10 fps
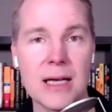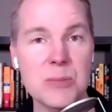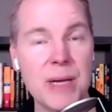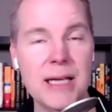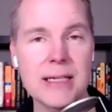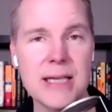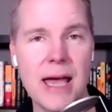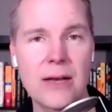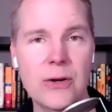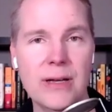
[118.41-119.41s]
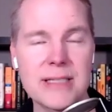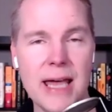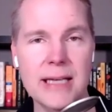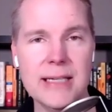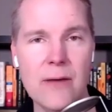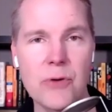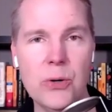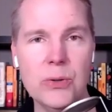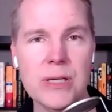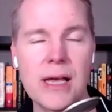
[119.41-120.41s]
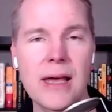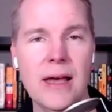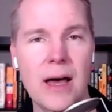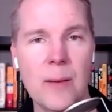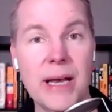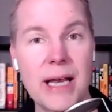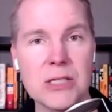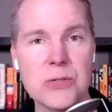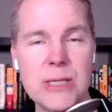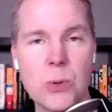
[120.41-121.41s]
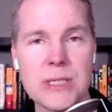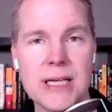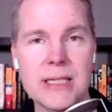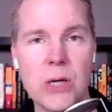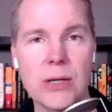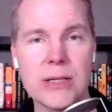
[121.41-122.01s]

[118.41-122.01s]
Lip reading: Speaking to scanning to Evernote, my next resource is called